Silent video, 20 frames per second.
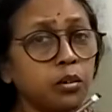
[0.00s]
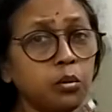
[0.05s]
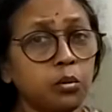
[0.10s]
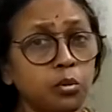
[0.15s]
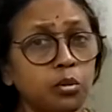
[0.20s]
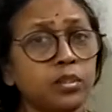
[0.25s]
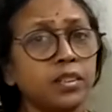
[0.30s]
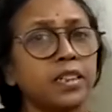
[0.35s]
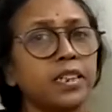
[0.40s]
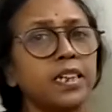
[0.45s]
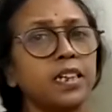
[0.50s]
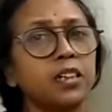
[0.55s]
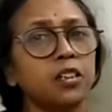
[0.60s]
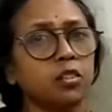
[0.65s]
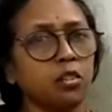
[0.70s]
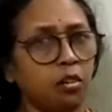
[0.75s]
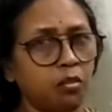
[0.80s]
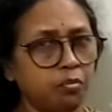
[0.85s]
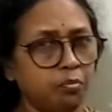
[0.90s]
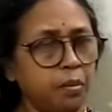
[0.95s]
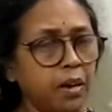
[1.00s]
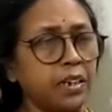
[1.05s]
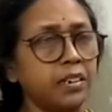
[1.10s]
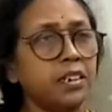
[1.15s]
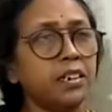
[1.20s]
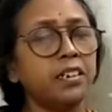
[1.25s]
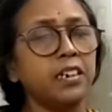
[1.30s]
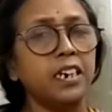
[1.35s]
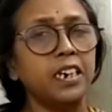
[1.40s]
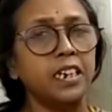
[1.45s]
good things of
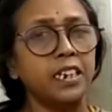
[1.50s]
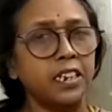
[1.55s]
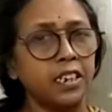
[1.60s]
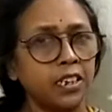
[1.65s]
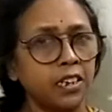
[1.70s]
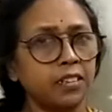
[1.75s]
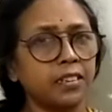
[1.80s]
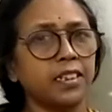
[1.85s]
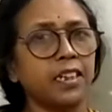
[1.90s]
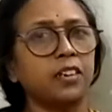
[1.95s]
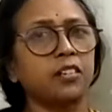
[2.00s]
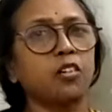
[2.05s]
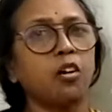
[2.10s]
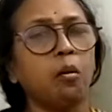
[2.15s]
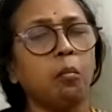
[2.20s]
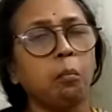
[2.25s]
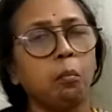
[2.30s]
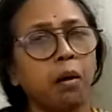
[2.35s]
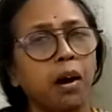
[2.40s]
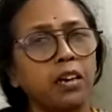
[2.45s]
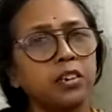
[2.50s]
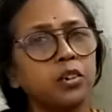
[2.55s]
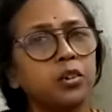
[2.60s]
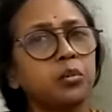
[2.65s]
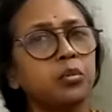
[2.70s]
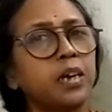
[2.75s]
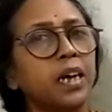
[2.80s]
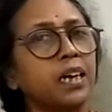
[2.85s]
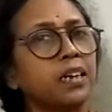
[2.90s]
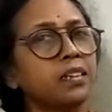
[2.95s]
many religions and combine
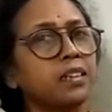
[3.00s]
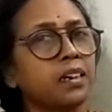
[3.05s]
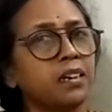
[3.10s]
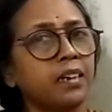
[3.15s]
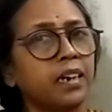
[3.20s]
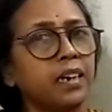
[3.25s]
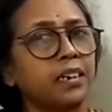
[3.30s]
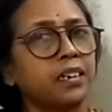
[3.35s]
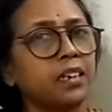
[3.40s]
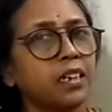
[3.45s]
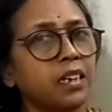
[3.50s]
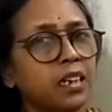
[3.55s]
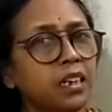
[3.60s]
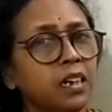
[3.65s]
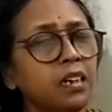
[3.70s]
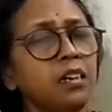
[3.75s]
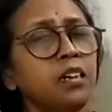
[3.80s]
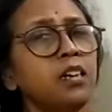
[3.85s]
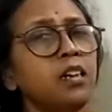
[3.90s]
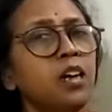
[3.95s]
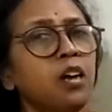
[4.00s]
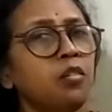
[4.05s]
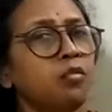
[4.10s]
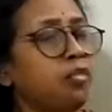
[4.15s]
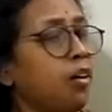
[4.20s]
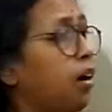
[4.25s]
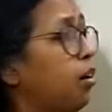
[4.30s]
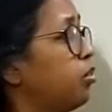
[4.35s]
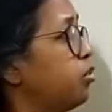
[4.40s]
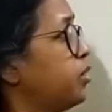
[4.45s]
together, and he
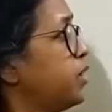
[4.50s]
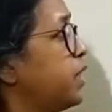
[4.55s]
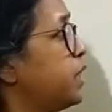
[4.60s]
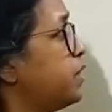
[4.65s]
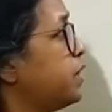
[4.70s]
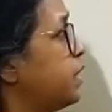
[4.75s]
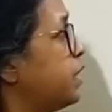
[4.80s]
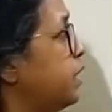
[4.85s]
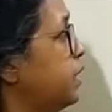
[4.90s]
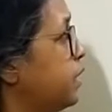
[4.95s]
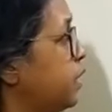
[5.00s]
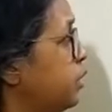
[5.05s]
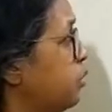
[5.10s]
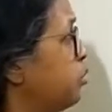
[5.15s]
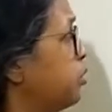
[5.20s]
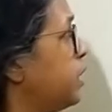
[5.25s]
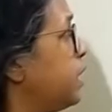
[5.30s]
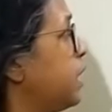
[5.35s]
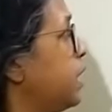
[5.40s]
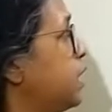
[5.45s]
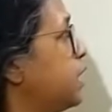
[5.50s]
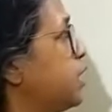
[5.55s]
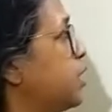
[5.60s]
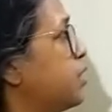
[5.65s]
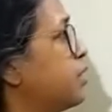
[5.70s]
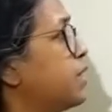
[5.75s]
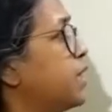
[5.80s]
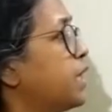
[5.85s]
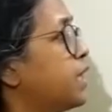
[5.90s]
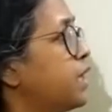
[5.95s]
found a new
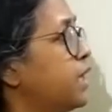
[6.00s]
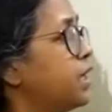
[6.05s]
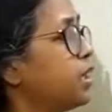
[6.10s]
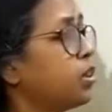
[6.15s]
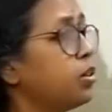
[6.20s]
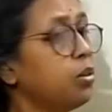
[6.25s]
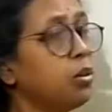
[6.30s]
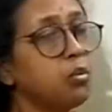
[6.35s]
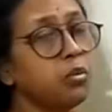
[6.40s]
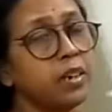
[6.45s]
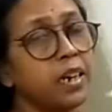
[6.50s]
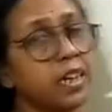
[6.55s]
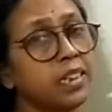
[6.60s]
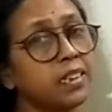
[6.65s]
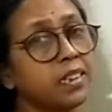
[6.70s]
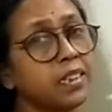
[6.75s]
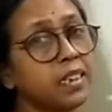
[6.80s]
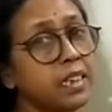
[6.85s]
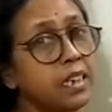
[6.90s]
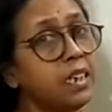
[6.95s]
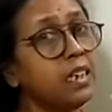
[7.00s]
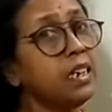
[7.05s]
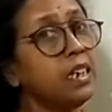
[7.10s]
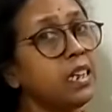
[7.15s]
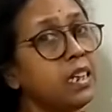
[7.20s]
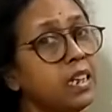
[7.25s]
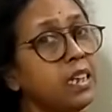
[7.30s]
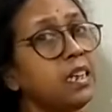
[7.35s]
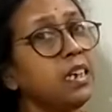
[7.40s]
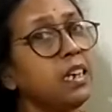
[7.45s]
religion that is known as
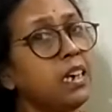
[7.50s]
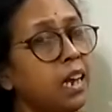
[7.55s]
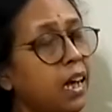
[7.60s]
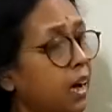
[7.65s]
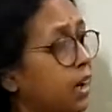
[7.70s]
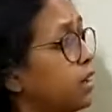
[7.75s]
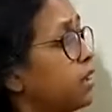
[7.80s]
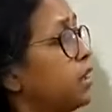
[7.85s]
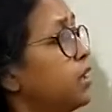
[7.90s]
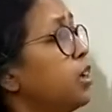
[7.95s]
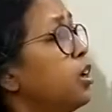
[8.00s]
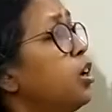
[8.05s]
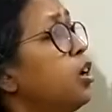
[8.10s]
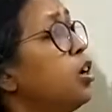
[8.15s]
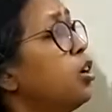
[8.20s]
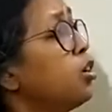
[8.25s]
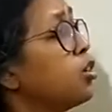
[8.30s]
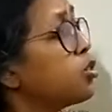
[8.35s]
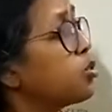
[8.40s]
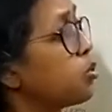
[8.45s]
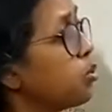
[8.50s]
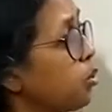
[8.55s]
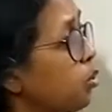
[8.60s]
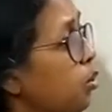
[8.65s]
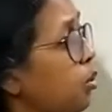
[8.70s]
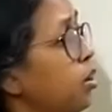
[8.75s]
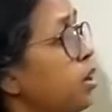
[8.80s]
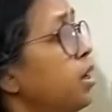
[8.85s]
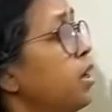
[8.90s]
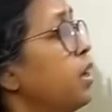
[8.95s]
Deen-e-Ilahi.
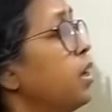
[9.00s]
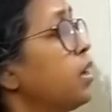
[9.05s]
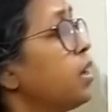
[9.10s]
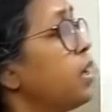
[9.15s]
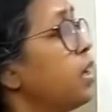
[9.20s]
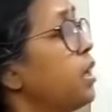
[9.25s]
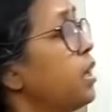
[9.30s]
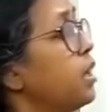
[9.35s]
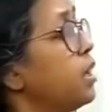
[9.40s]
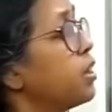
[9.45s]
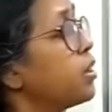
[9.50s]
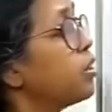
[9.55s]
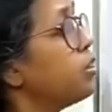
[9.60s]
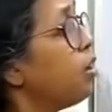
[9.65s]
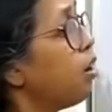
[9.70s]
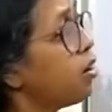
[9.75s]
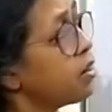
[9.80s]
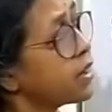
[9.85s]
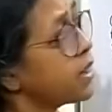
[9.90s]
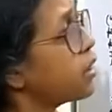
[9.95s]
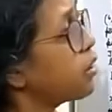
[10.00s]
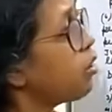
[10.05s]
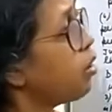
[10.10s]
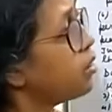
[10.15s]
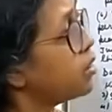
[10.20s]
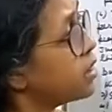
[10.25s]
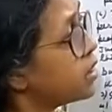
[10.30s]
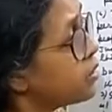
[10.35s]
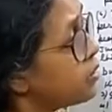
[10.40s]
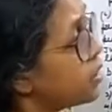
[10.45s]
So he is not a
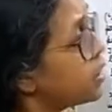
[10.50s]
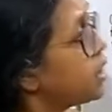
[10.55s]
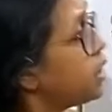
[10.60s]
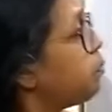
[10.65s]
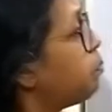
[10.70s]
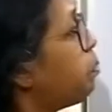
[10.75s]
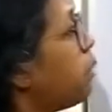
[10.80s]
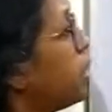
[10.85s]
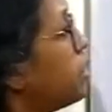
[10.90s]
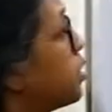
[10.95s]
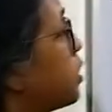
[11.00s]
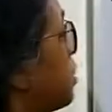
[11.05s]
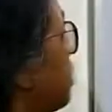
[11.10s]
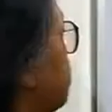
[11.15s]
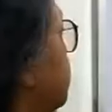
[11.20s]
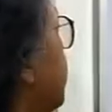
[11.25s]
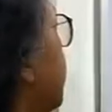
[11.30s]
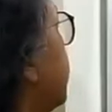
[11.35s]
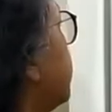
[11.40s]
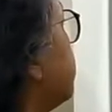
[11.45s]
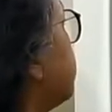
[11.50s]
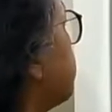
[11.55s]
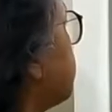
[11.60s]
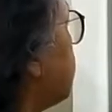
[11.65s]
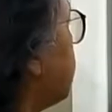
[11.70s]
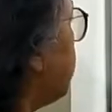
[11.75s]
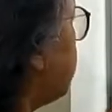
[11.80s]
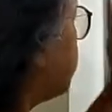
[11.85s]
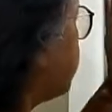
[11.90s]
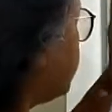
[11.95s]
conservative person, and
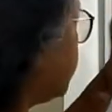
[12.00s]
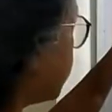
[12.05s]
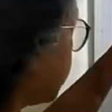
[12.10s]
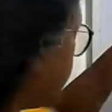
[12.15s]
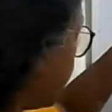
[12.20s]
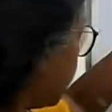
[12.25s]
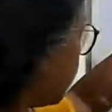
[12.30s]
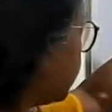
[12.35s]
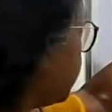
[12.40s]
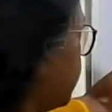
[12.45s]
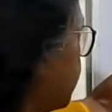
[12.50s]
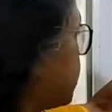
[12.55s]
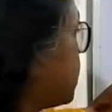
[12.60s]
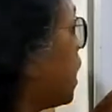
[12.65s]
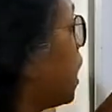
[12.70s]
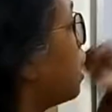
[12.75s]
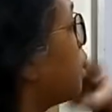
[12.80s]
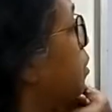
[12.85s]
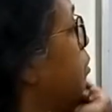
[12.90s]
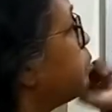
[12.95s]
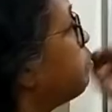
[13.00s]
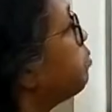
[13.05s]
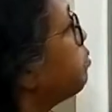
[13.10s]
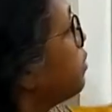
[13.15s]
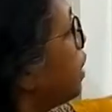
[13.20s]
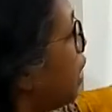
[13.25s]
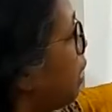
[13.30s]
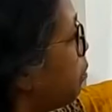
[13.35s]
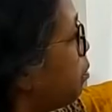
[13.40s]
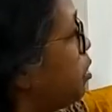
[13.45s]
so he said that
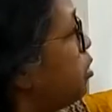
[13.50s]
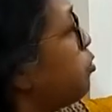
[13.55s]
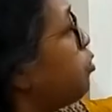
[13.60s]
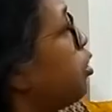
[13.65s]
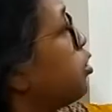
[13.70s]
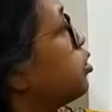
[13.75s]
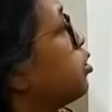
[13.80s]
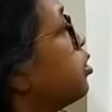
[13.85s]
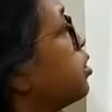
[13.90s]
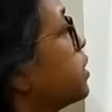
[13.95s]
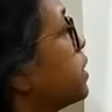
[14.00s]
Abul Fazl